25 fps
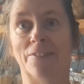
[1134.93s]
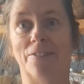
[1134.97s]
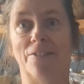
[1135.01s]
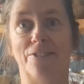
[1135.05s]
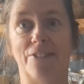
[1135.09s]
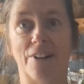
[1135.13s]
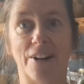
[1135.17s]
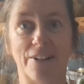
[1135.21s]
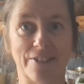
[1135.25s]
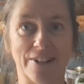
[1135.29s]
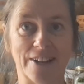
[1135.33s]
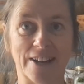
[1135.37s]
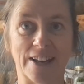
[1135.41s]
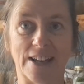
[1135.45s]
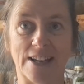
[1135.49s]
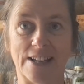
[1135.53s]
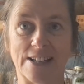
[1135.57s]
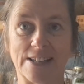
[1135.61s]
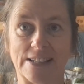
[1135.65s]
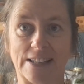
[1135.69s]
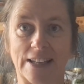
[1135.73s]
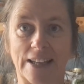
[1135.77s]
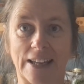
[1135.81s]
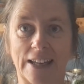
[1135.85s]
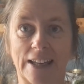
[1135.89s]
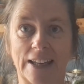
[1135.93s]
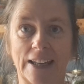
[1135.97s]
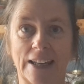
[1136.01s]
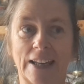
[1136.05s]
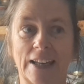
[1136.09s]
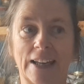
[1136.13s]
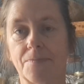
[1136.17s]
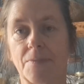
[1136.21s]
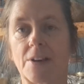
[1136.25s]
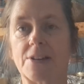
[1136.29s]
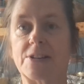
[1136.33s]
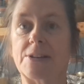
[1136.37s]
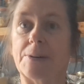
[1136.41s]
very easily.
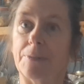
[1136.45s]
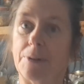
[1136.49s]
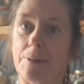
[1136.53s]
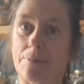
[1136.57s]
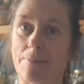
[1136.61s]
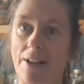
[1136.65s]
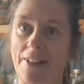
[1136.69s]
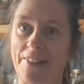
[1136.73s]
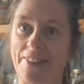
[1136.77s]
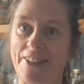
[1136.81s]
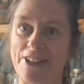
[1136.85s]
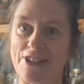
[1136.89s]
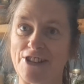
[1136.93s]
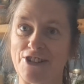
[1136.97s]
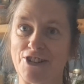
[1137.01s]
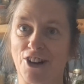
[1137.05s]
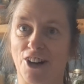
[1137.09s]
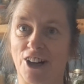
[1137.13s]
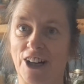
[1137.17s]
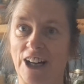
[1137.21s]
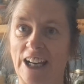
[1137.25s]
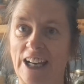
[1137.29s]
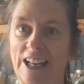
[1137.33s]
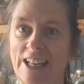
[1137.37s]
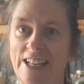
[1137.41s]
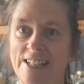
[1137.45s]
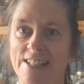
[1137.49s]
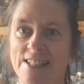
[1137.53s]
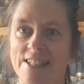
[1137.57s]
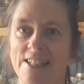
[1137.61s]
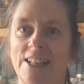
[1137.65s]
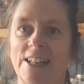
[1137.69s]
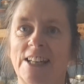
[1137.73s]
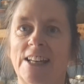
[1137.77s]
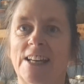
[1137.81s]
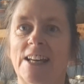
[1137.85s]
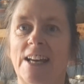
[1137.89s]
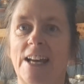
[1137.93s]
So I'm going to melt this chocolate
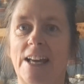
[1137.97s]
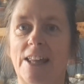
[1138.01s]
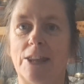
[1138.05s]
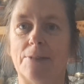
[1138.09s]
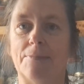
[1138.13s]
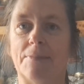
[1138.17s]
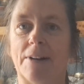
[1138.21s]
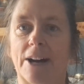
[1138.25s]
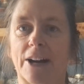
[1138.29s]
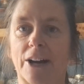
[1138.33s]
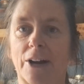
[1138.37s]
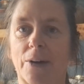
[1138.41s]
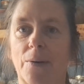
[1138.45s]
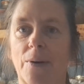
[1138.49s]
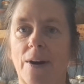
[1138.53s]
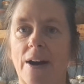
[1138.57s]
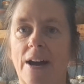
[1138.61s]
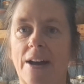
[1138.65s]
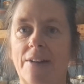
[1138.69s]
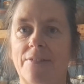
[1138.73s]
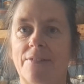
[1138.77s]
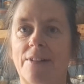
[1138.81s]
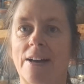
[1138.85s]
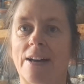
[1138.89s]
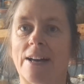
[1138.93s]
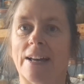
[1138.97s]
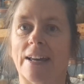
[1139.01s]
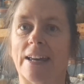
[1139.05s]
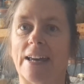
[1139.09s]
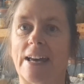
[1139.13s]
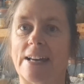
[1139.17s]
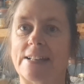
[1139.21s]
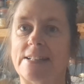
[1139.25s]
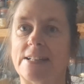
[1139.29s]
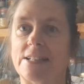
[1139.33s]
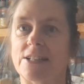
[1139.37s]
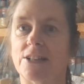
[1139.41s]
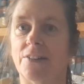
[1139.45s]
in the microwave,
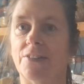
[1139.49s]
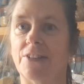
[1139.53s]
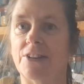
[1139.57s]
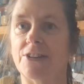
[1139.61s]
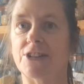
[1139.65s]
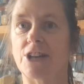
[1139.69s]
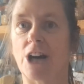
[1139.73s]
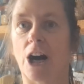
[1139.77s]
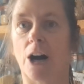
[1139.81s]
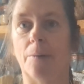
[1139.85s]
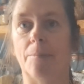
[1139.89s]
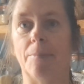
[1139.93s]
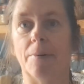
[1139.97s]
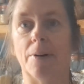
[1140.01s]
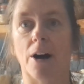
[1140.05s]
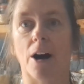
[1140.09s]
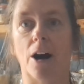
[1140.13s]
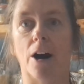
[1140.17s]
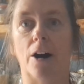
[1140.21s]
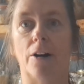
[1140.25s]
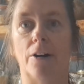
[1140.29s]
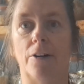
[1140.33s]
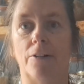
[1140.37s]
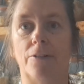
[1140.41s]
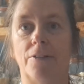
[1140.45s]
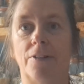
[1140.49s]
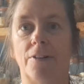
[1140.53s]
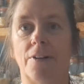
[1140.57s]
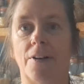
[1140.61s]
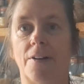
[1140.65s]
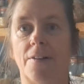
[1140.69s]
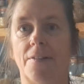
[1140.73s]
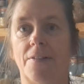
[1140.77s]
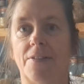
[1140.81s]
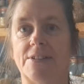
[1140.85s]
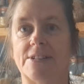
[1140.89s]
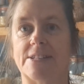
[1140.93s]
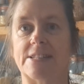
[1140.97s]
get it on the top of the